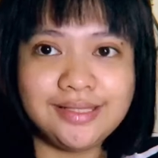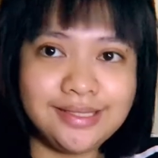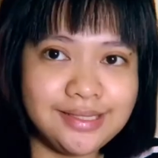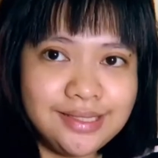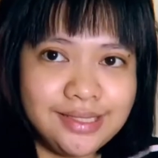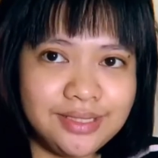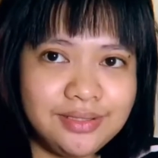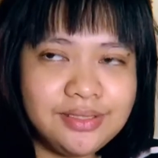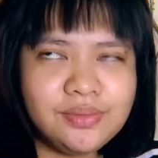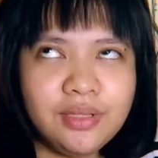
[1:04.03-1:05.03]
in the
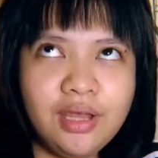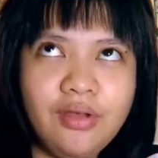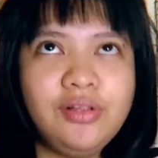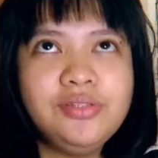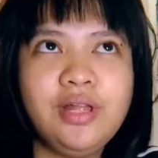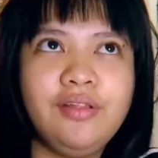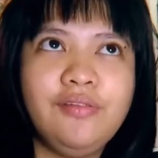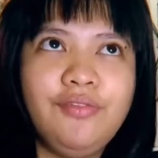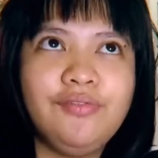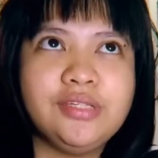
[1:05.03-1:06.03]
60s well I also like the
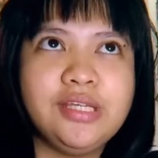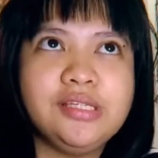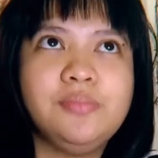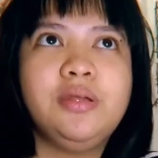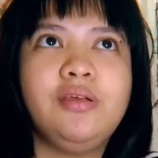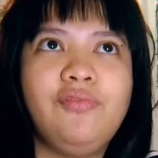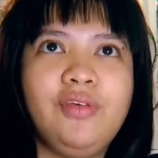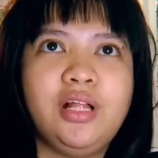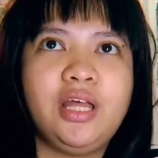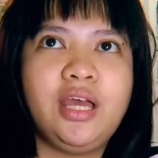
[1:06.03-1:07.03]
50s but I
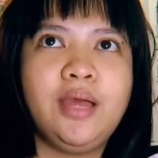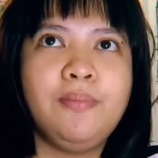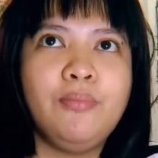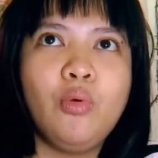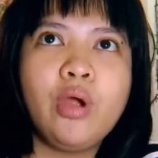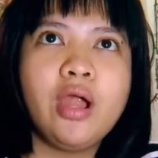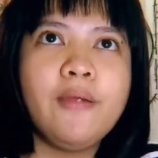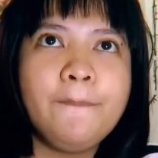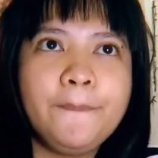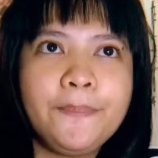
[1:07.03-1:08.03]
feel like I'm more
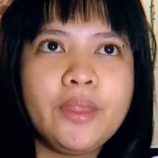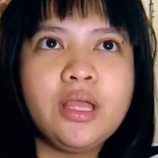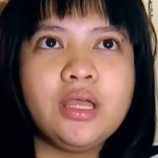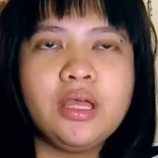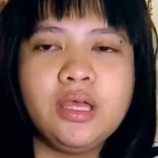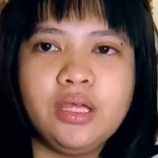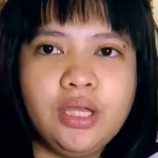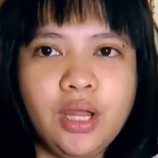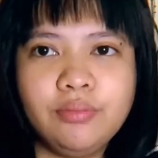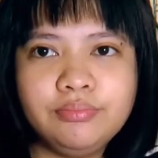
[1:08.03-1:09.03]

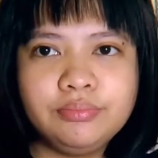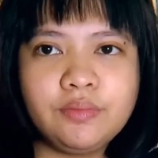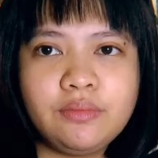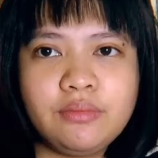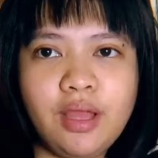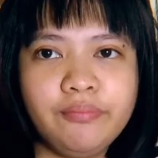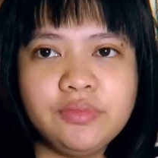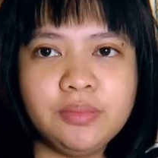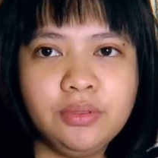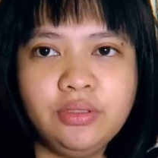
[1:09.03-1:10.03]
you know
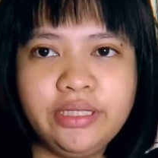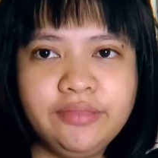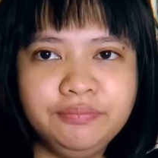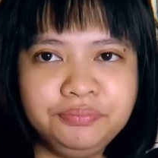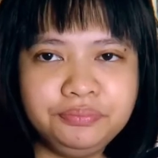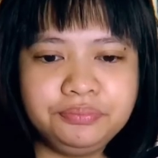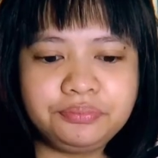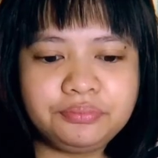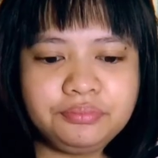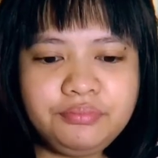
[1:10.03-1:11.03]
comfortable in
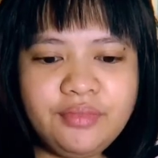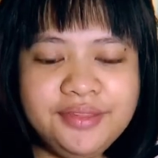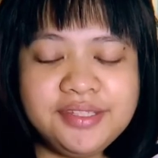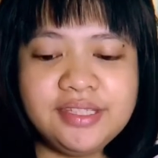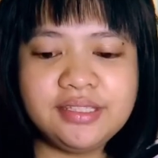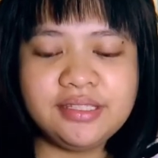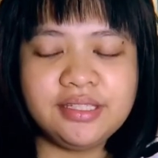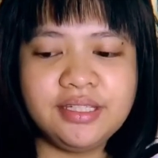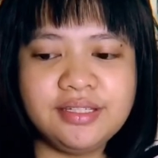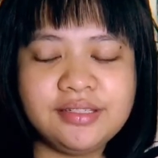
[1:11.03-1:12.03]
the
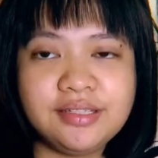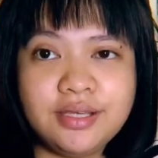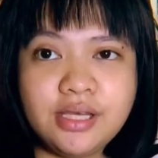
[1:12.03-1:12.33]
60s